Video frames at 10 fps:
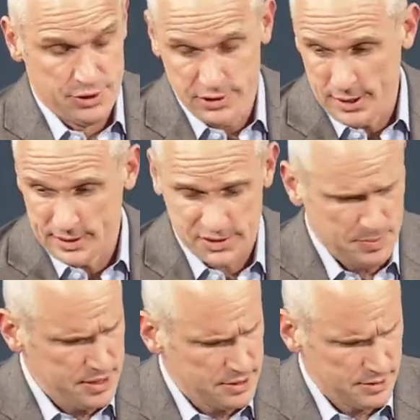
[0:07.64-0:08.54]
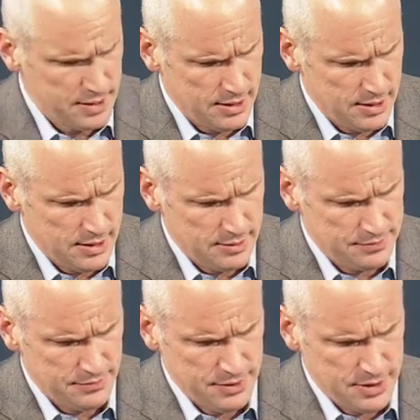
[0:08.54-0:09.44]
like to speak, uh,
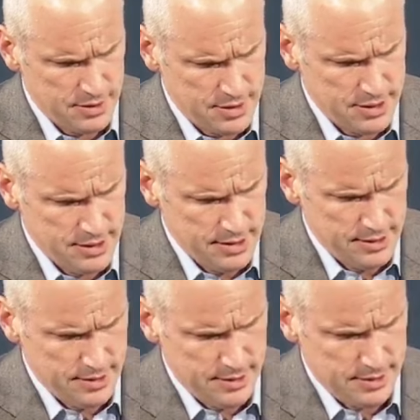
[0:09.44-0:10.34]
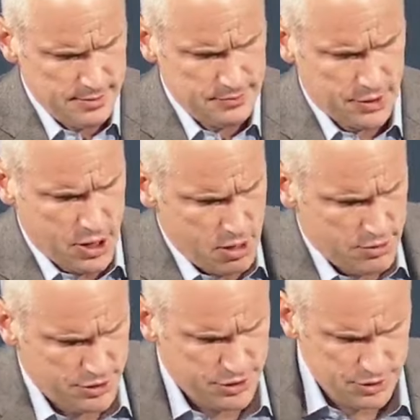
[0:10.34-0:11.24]
you know, on the uh, the
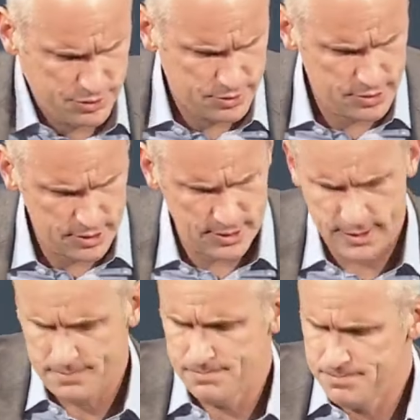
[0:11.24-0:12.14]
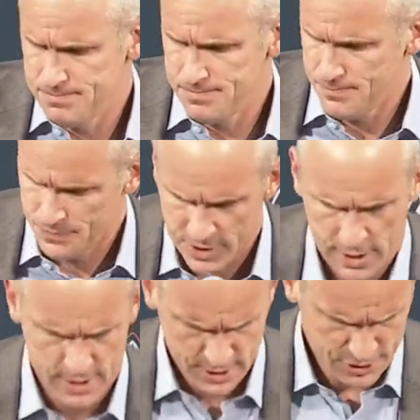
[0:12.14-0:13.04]
courage. Um,
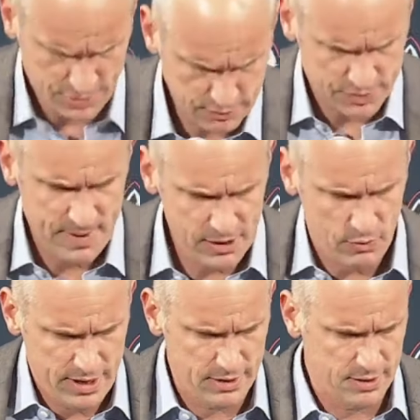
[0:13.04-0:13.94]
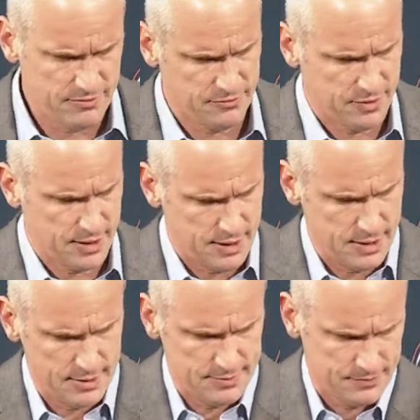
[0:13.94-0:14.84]
just was made aware of
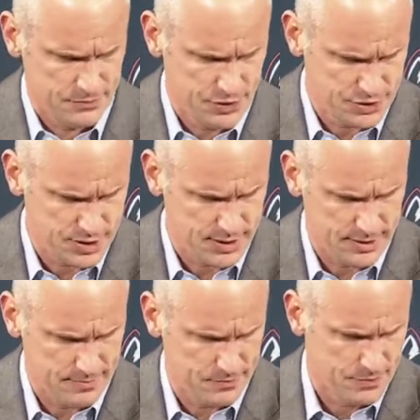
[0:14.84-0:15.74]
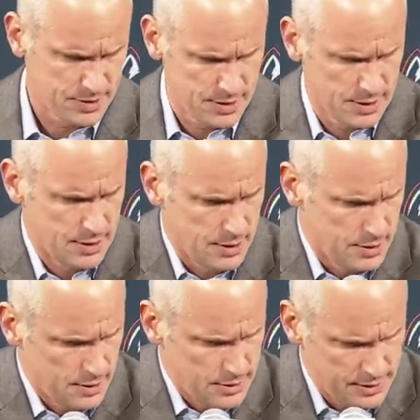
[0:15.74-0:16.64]
uh, just the, uh,
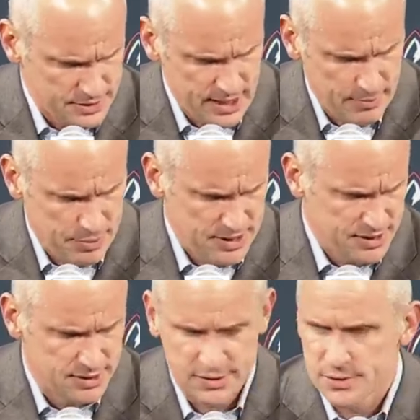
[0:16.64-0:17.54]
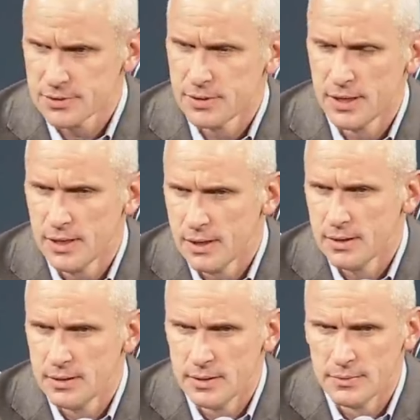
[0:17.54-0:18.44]
you know, Sam Pissis,
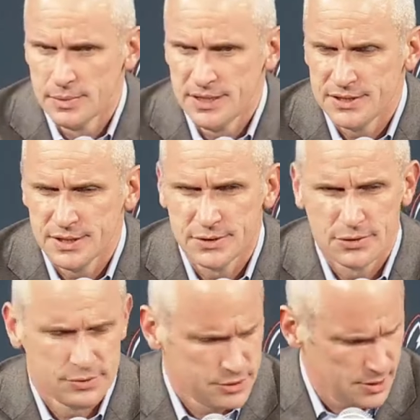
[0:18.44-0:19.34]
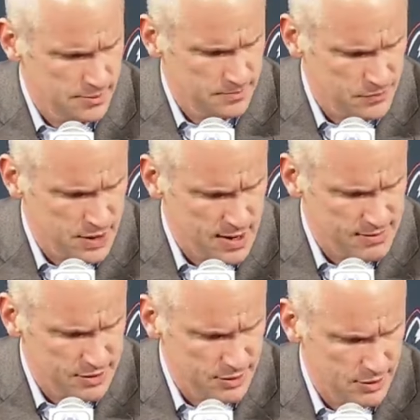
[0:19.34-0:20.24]
uh, Pissis, who's a you know
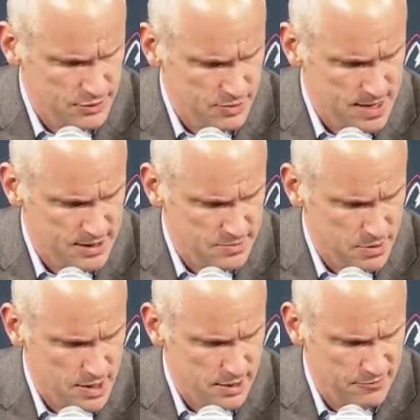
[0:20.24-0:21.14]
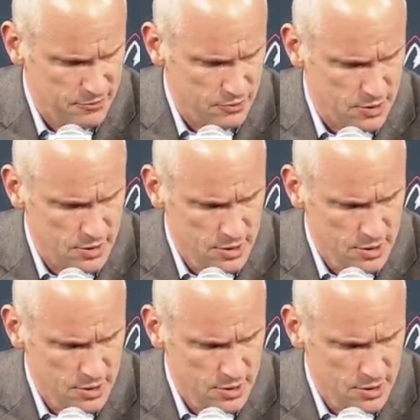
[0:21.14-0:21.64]
obviously a tremendous player for